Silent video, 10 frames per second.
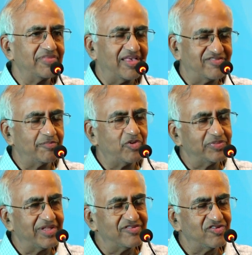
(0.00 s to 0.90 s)
S.M.
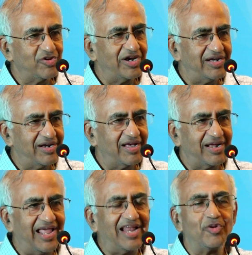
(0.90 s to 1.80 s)
Gupta. So
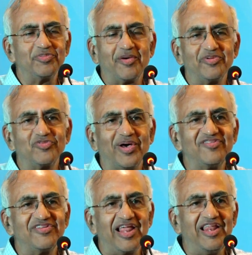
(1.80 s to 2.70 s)
Dan Gupta was
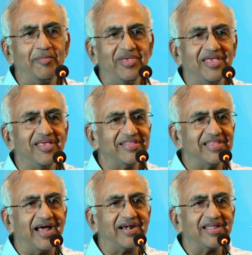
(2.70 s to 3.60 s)
once telling me
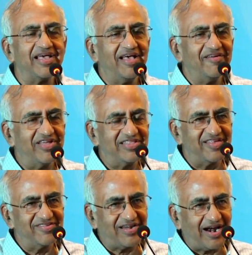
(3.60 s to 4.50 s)
that when
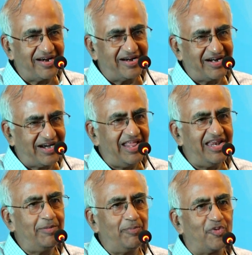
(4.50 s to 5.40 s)
they started a
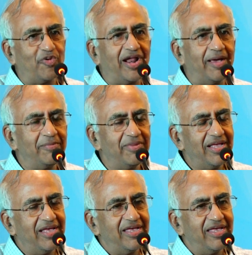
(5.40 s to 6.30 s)
training program
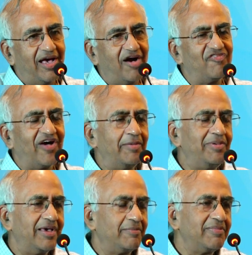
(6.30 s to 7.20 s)
of
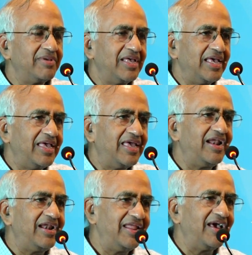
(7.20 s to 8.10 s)
IBM in
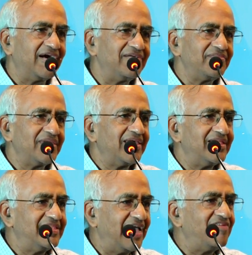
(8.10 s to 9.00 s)
India,
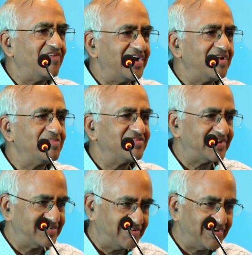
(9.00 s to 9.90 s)
they invited
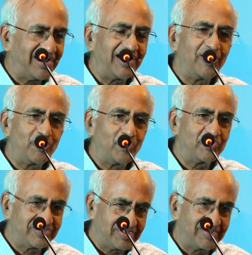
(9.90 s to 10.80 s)
Mr. Jawaharlal Nehru, who
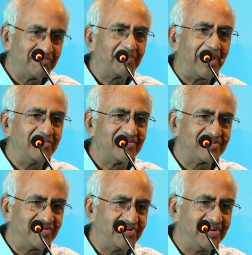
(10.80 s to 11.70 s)
was the Prime
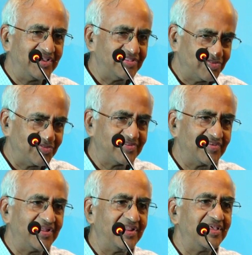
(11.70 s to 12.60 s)
Minister of India, this was
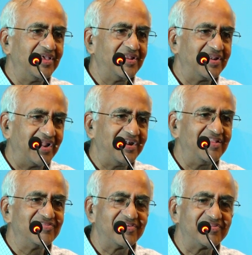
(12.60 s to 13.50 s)
early
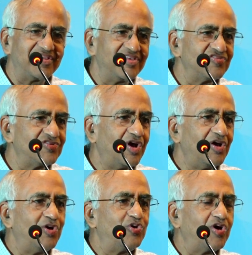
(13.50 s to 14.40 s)
1960s,
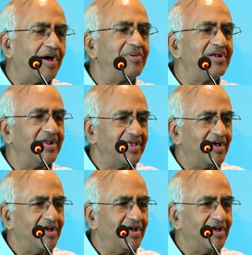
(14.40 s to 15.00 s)
to come and